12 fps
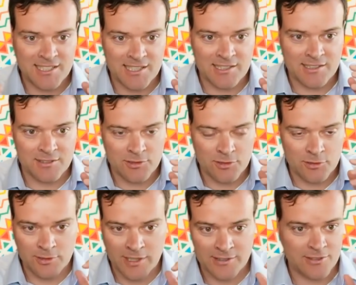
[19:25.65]
and
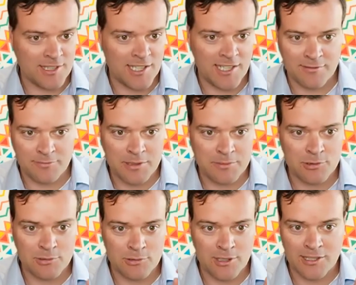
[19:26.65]
you're going to have people
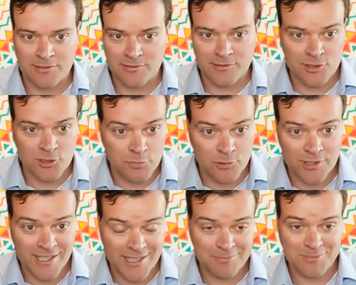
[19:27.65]
who are
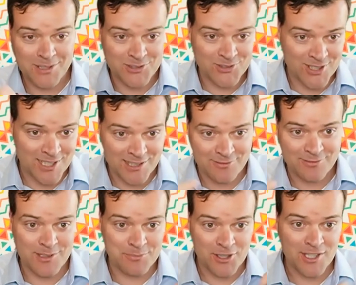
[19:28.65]
supporting it because they get
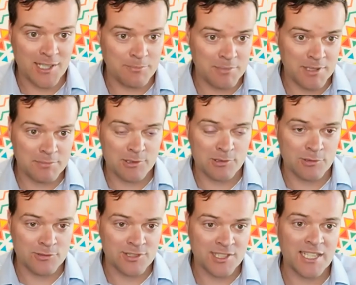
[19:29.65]
free money, and people
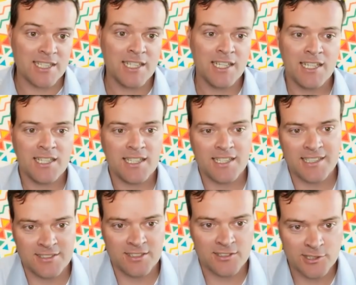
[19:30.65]
who say
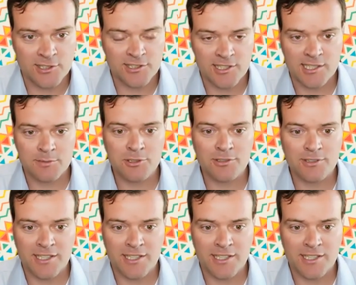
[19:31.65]
it's not sustainable.